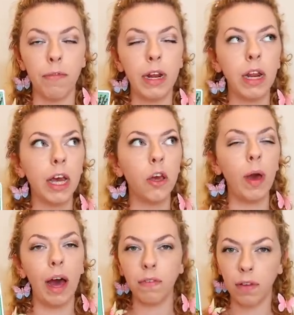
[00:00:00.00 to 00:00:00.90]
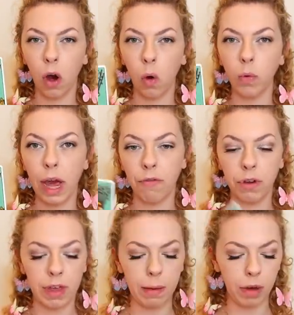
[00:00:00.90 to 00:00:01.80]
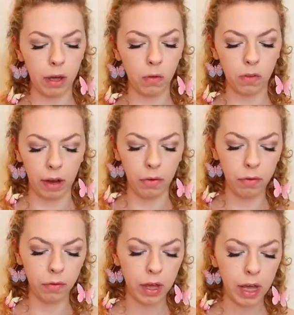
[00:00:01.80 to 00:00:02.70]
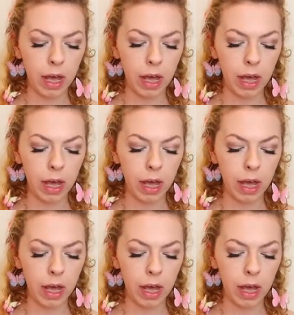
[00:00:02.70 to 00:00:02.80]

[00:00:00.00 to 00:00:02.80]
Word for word: feeling like you have to hold everything by yourself,